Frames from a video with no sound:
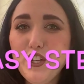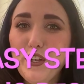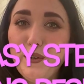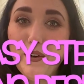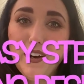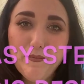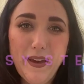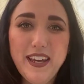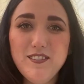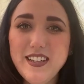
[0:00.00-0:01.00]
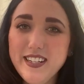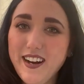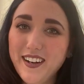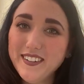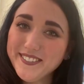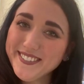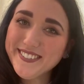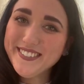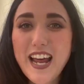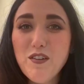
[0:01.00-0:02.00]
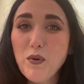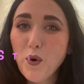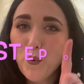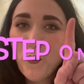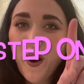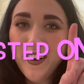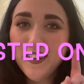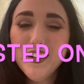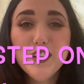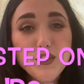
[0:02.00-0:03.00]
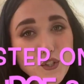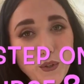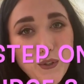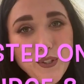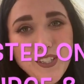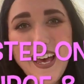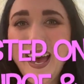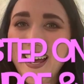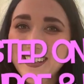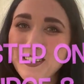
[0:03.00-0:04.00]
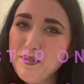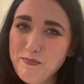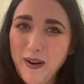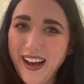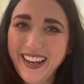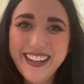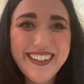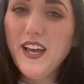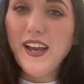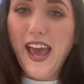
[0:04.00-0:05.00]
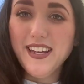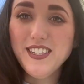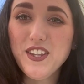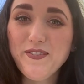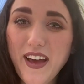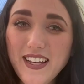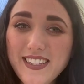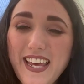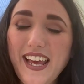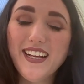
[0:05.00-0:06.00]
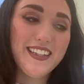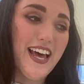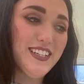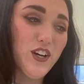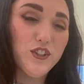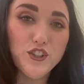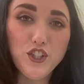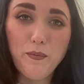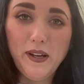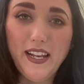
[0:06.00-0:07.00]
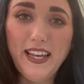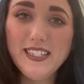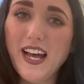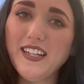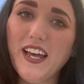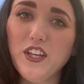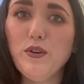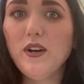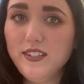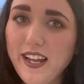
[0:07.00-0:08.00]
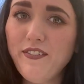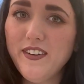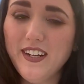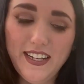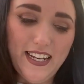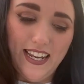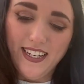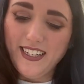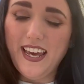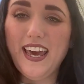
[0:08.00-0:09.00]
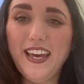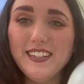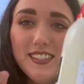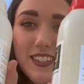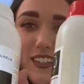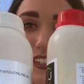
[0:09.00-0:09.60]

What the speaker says: to making resin art. Step one, source and buy. Okay, so the first thing that is on your shopping list and that you definitely need is